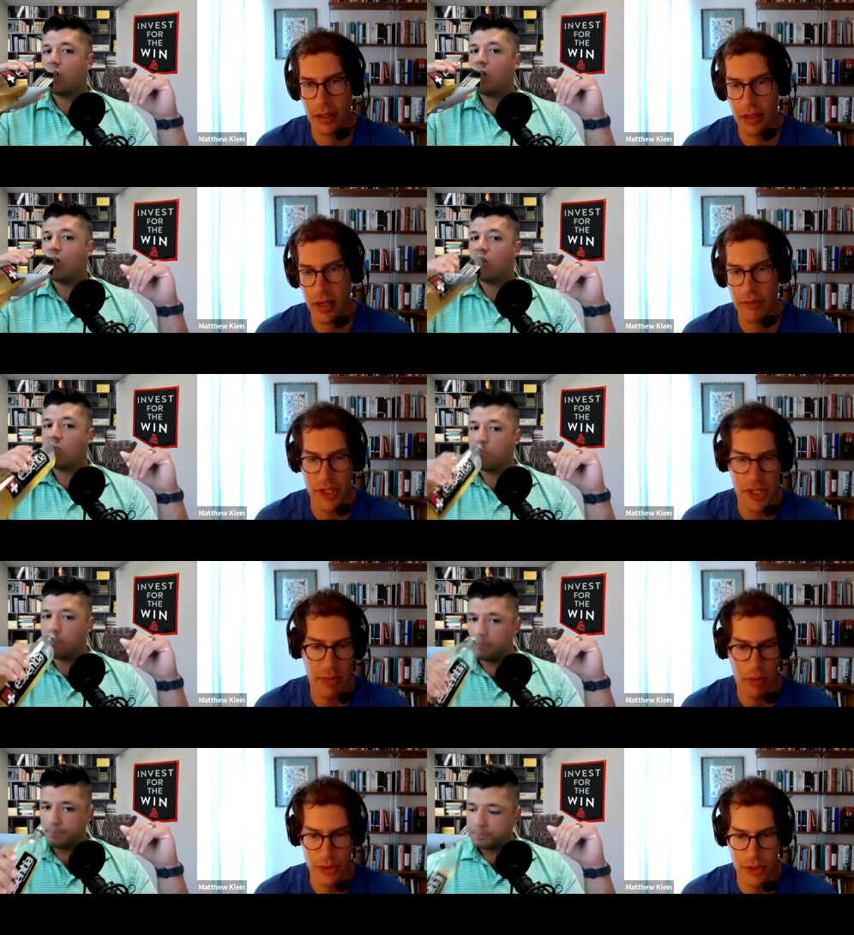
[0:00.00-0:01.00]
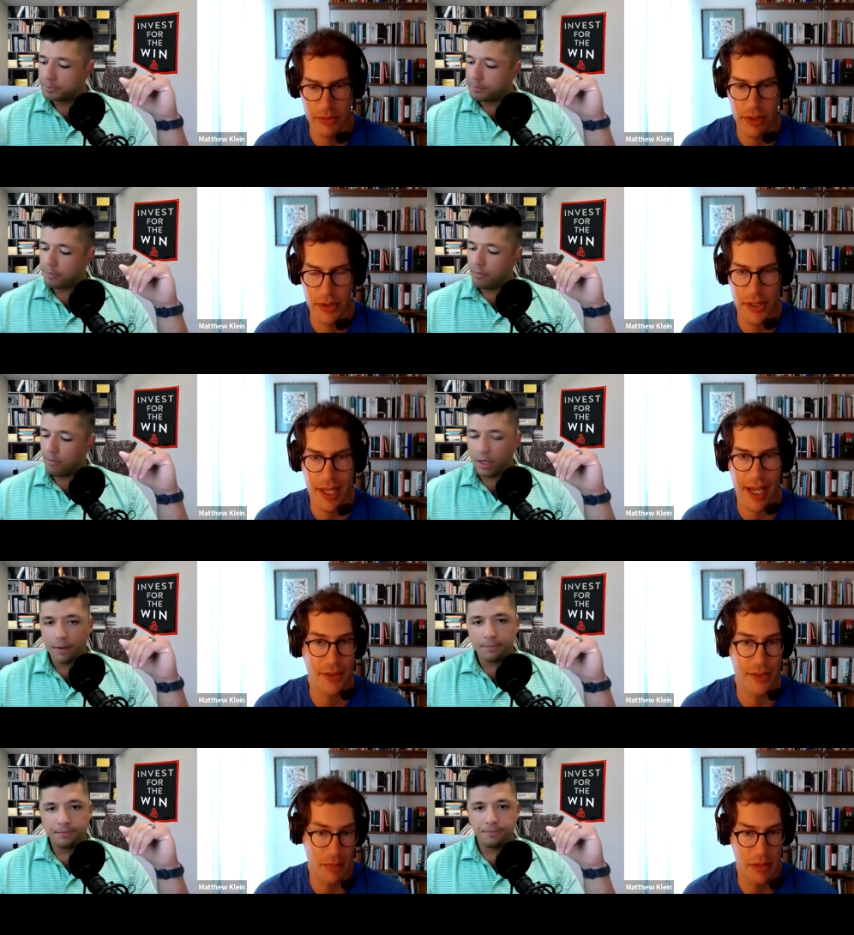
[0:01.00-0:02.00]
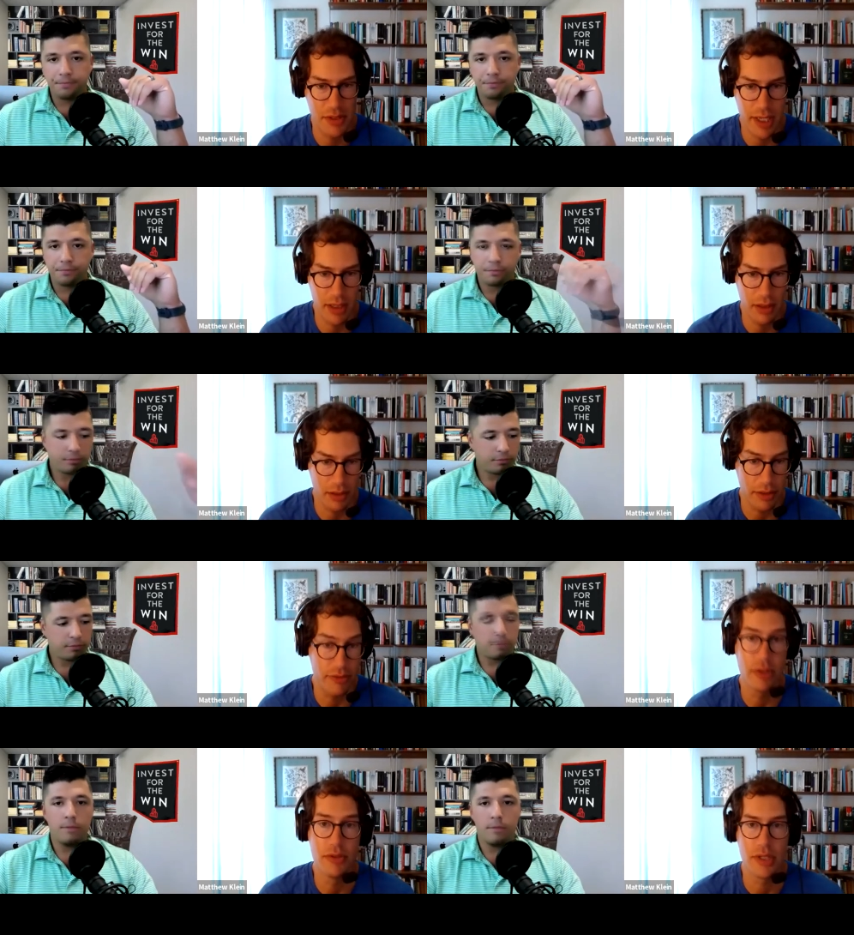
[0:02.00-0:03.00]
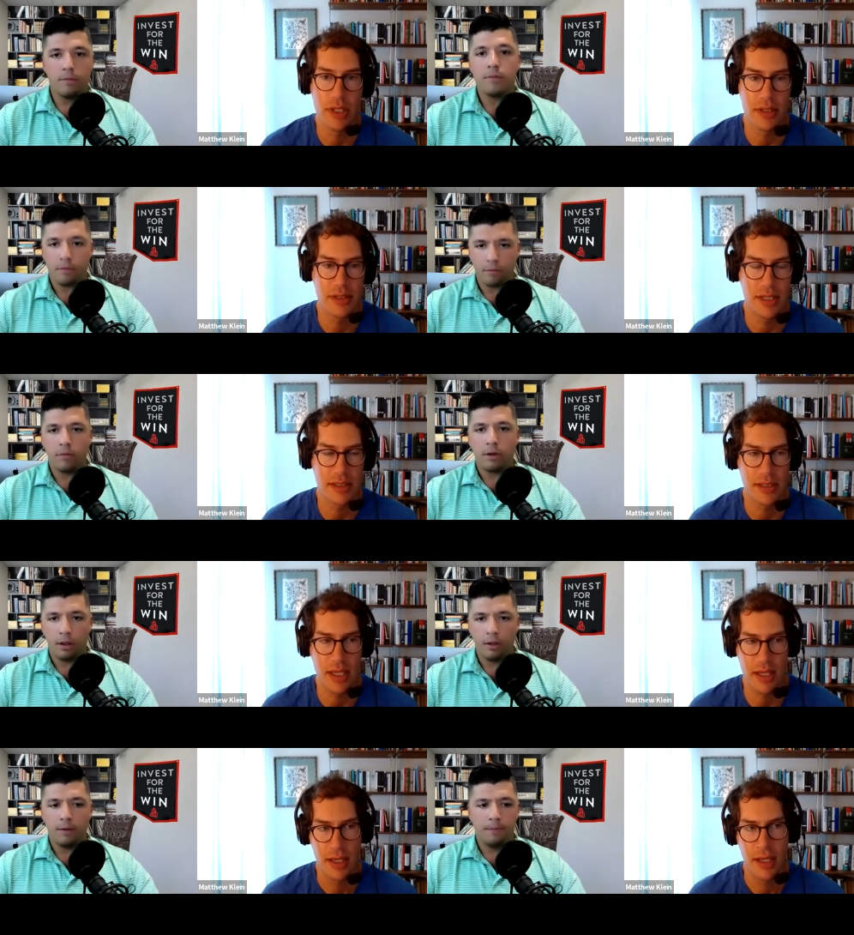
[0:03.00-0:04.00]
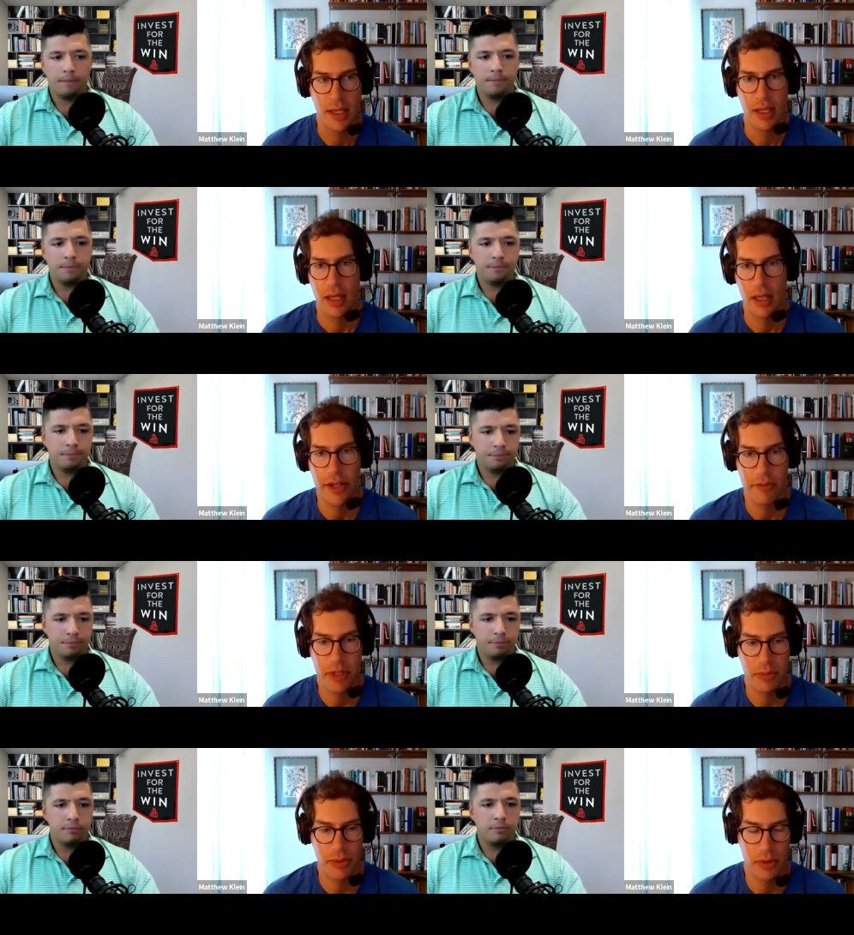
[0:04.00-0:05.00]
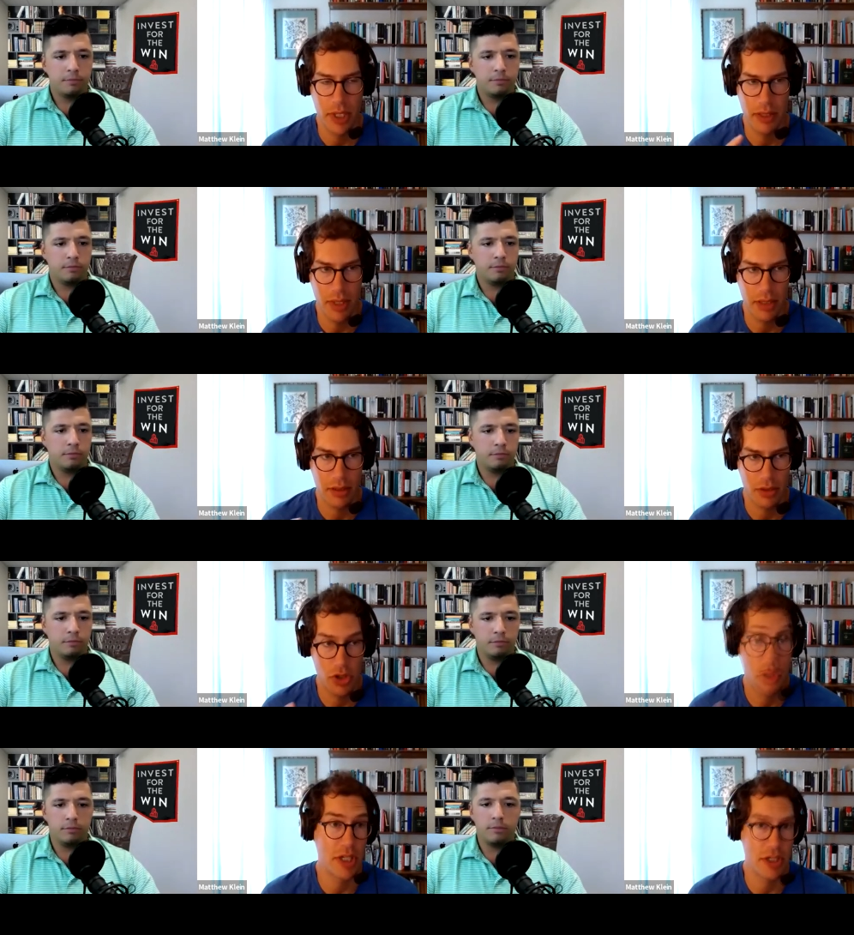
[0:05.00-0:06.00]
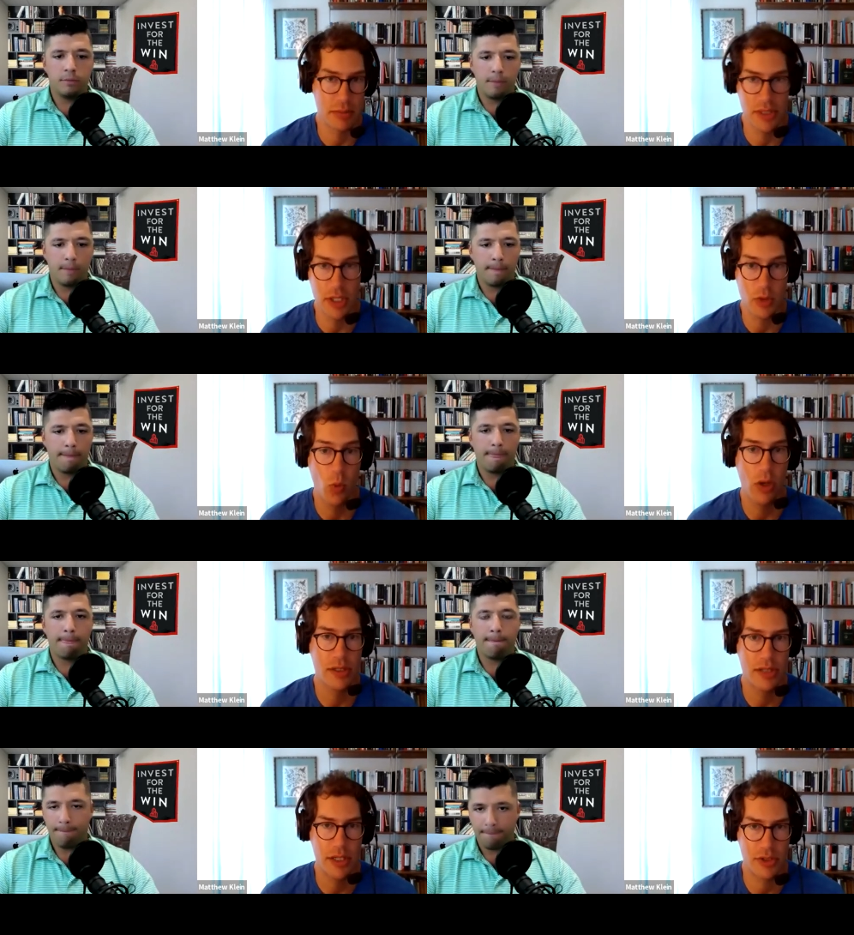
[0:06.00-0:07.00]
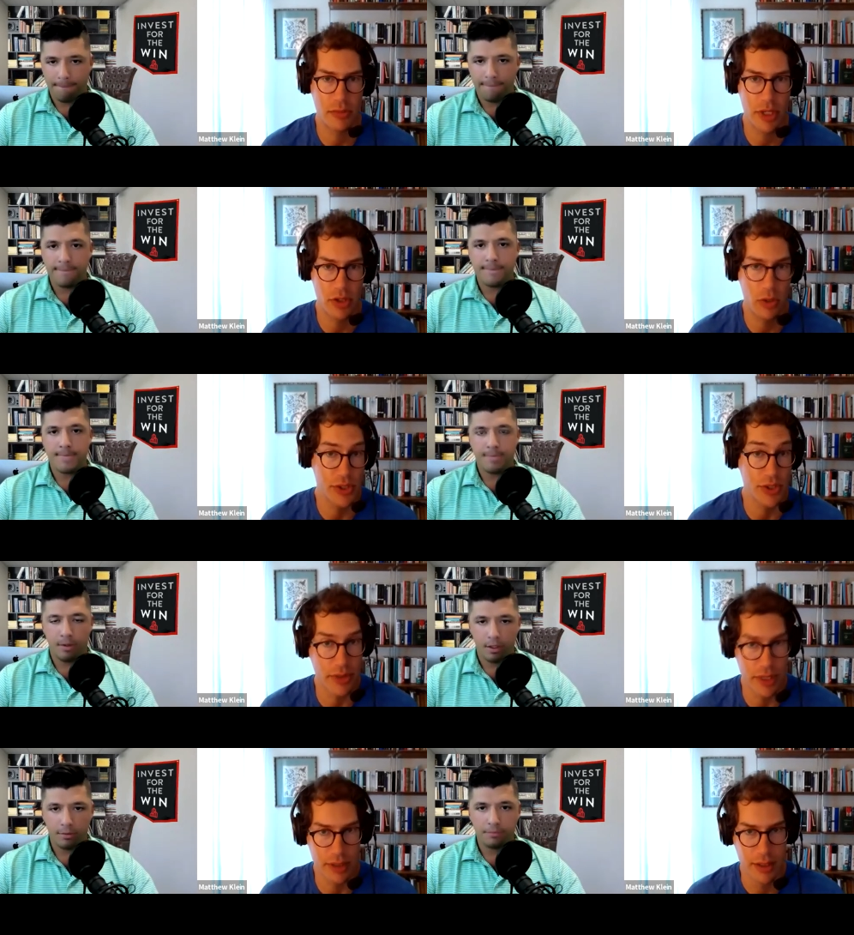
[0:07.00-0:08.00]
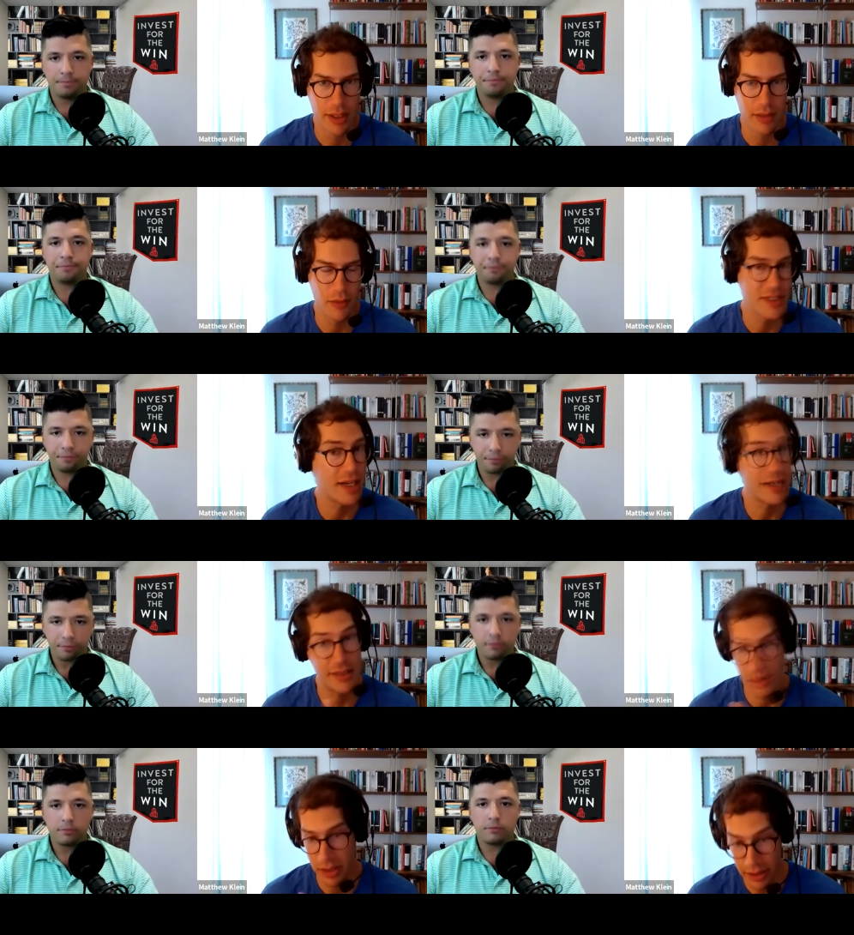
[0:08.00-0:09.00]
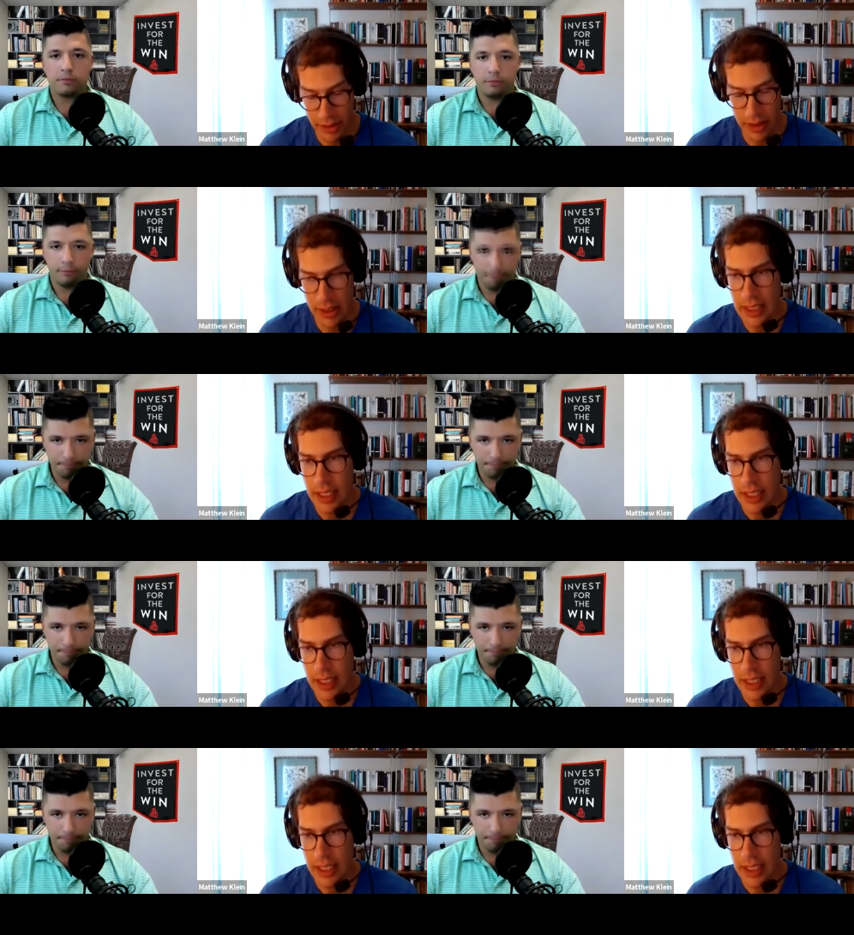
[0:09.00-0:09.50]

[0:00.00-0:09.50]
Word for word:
Speaker 1: conversation about reserve currency can sometimes get a little confused in the sense that a lot of people, I think, make two potential mistakes. One is they assume that it's always a good thing when it's not necessarily a good thing.